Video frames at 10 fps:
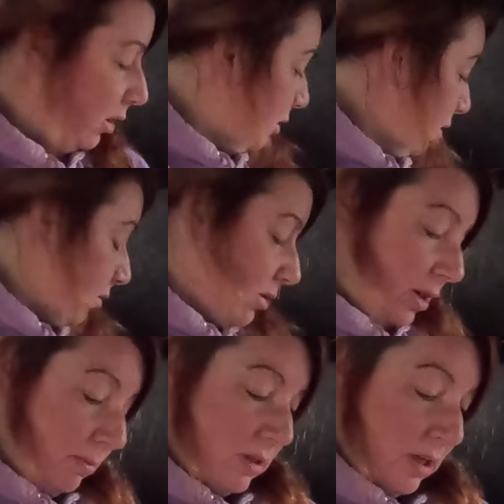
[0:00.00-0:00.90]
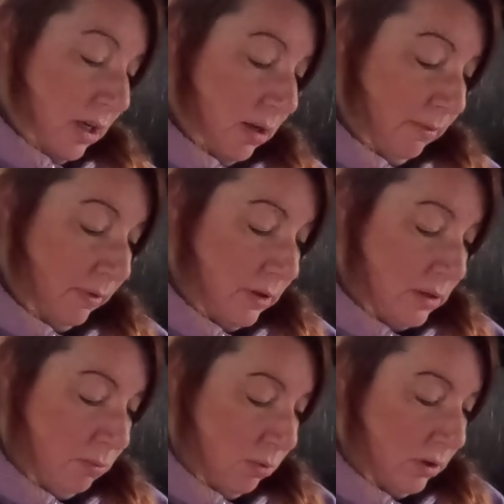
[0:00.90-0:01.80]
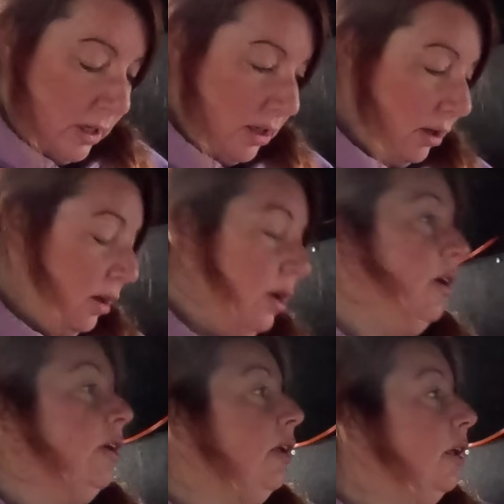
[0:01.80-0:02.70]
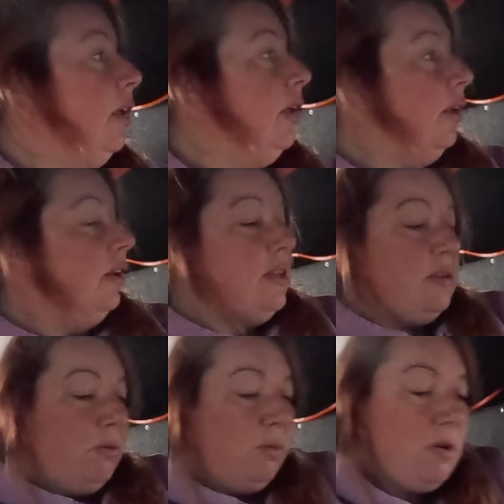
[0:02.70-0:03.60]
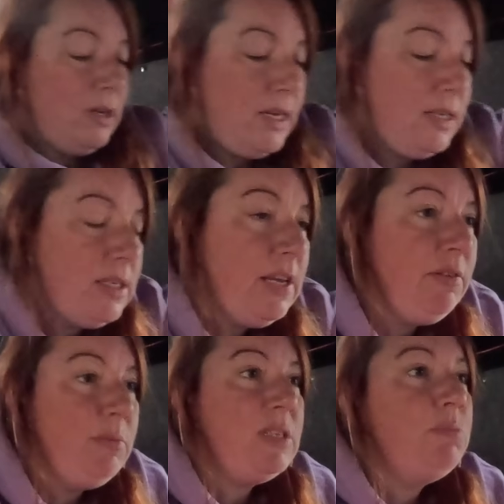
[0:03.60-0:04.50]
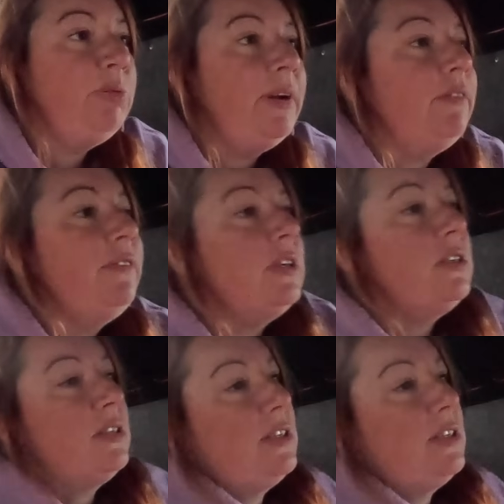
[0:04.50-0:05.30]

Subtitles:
So it's time to take him for his morning little walkies, give him his breakfast